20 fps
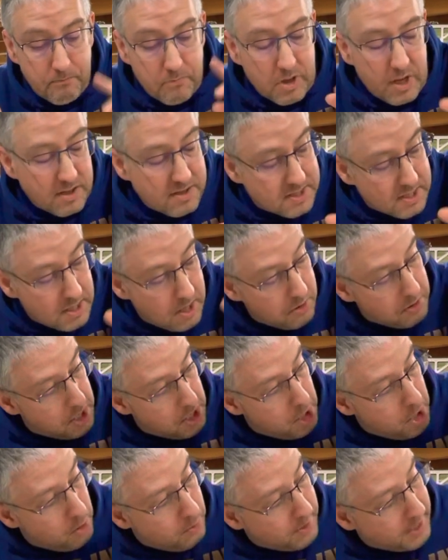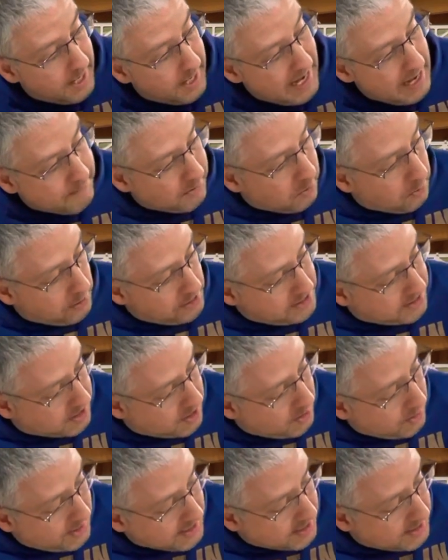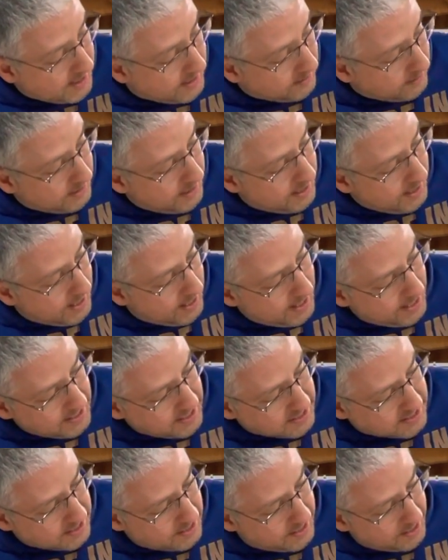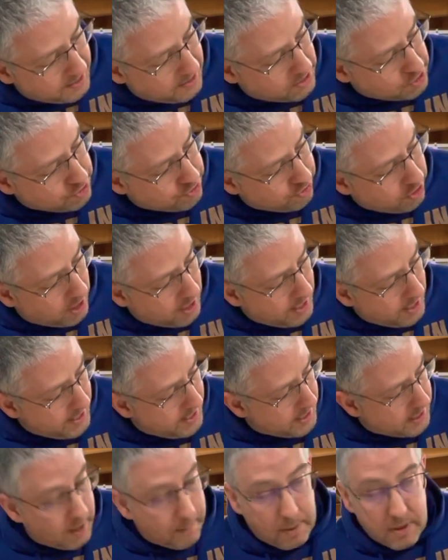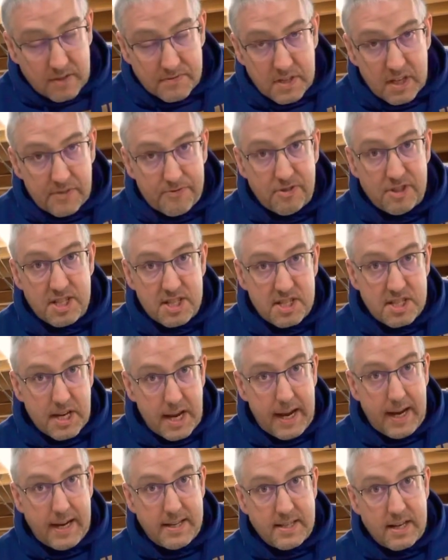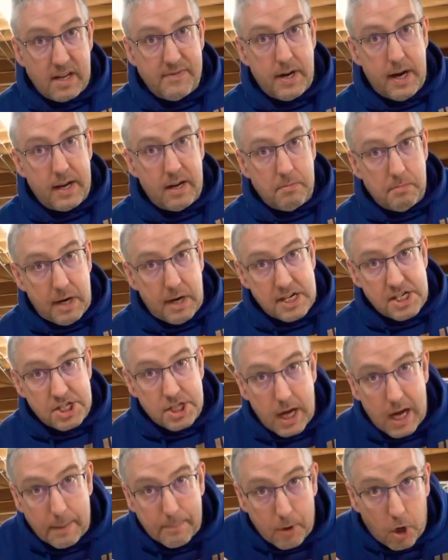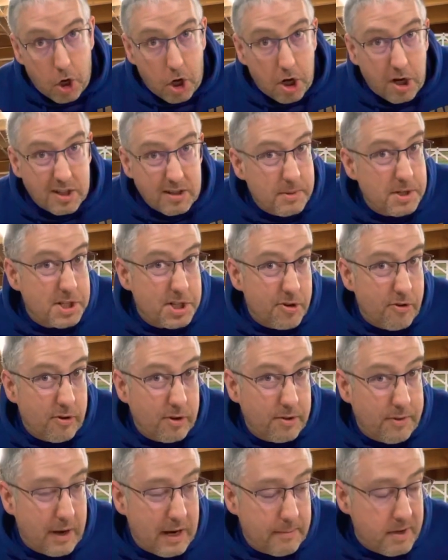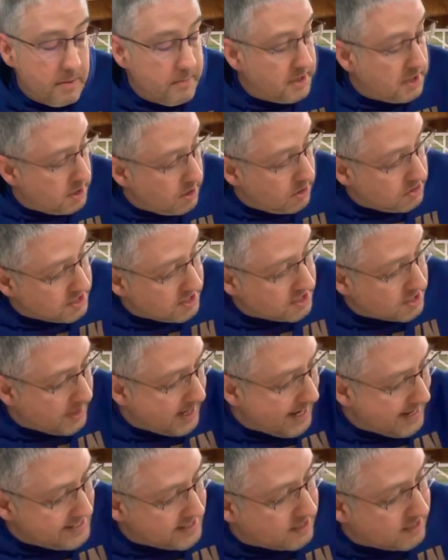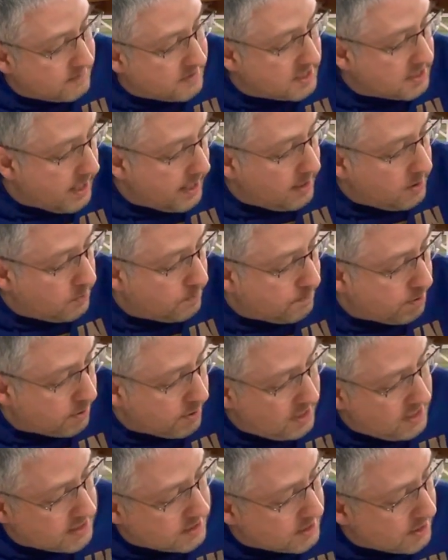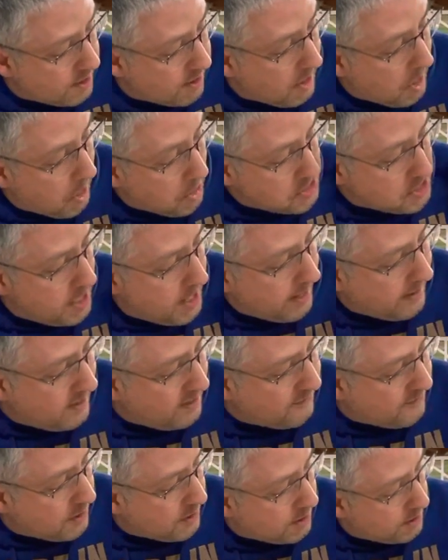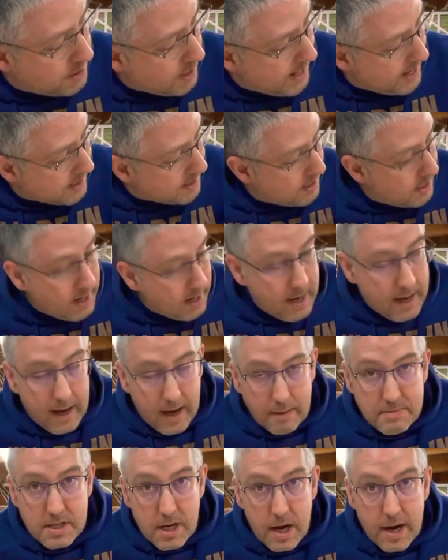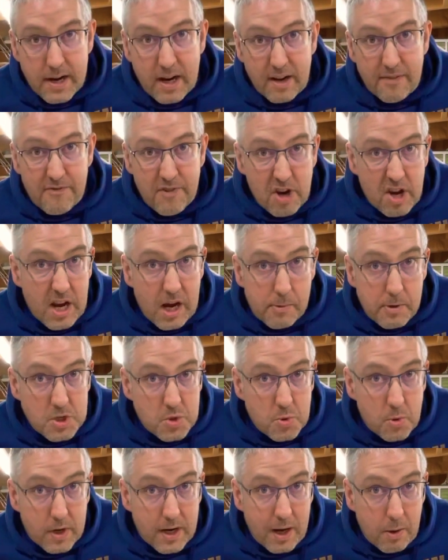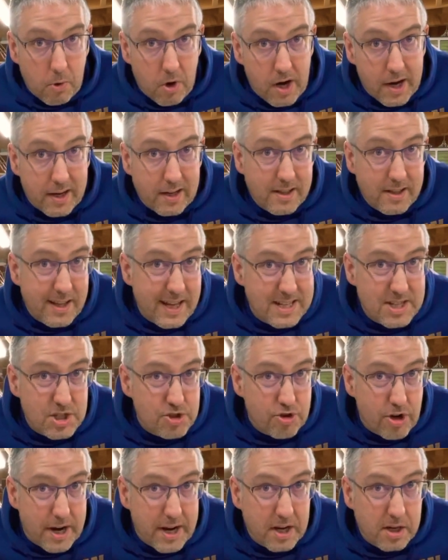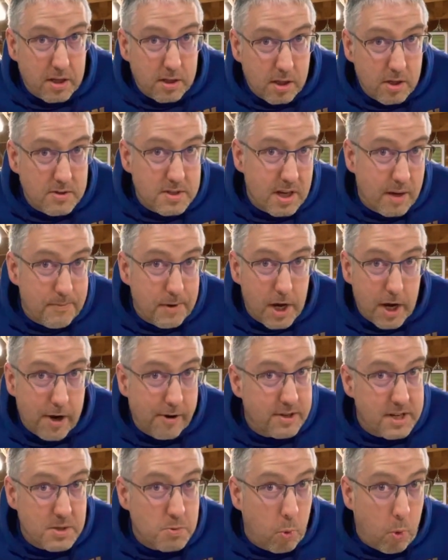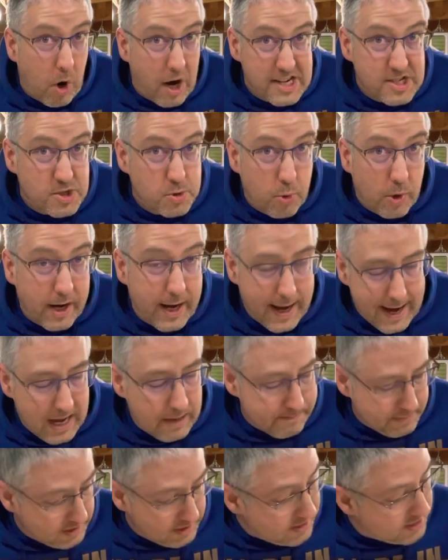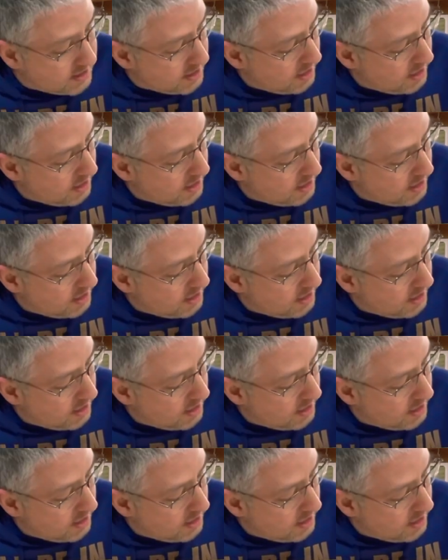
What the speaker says: So what happened was, coincidentally, I decided to try a couple of different stains that I've got in my shop on the material that I'm going to be using. So I had some stained pieces here, and I figured, heck, I'm done. I figured out which one I want. Let's try to glue something here and just watch what happens.